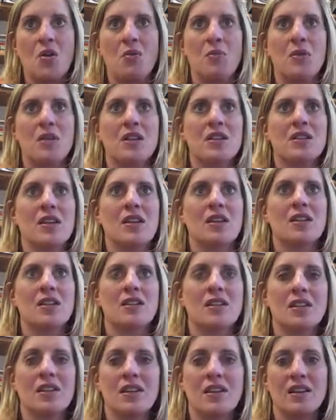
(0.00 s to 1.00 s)
we tend to
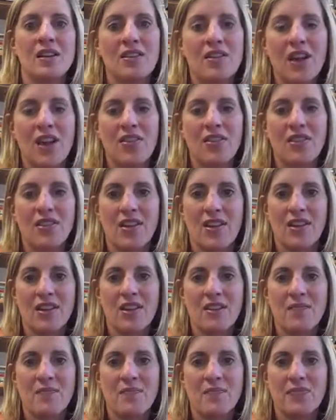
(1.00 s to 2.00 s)
see that
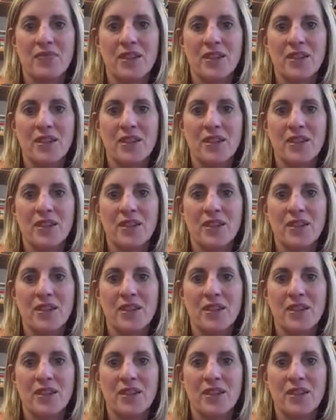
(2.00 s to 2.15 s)
the